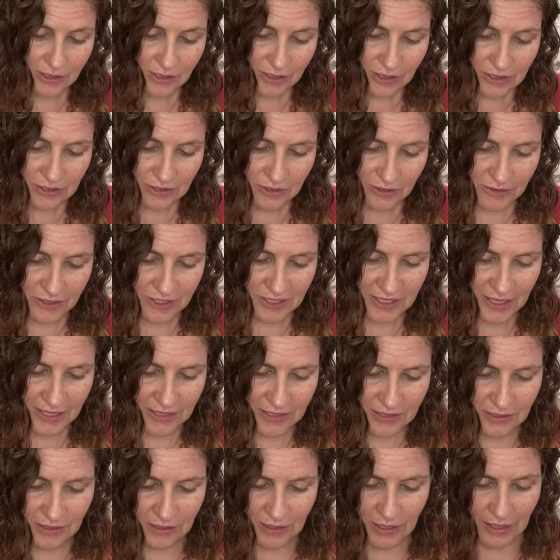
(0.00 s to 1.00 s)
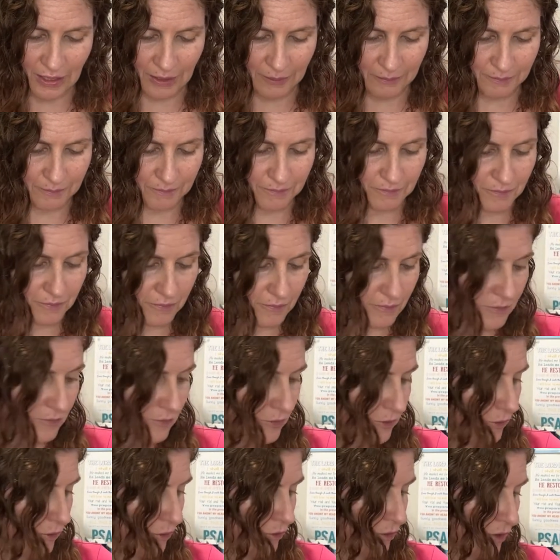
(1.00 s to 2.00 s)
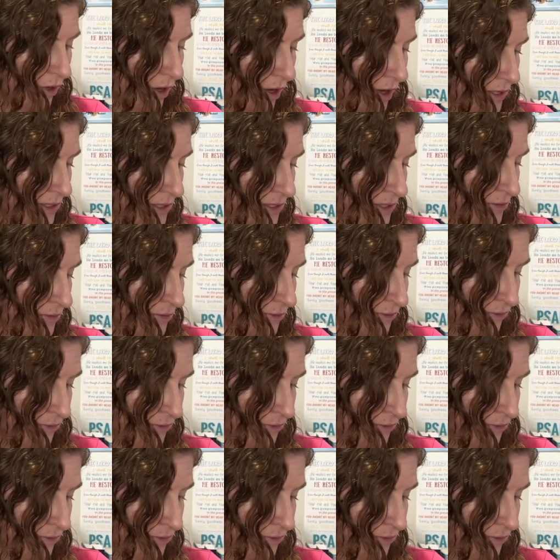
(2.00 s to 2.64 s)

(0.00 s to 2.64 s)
So this has all kinds of